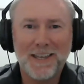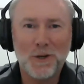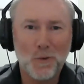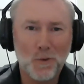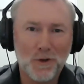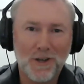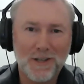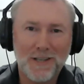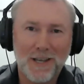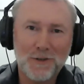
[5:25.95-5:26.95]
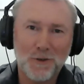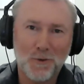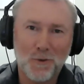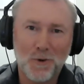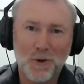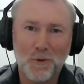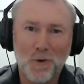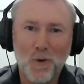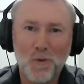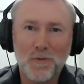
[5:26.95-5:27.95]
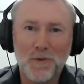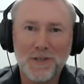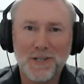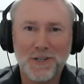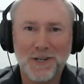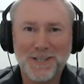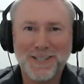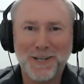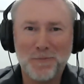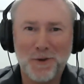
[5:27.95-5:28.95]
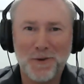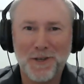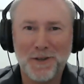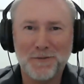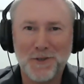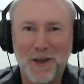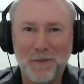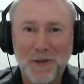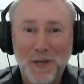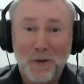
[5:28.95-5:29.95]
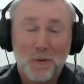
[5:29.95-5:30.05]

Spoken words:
in an organization or in a role for such an extended period of time,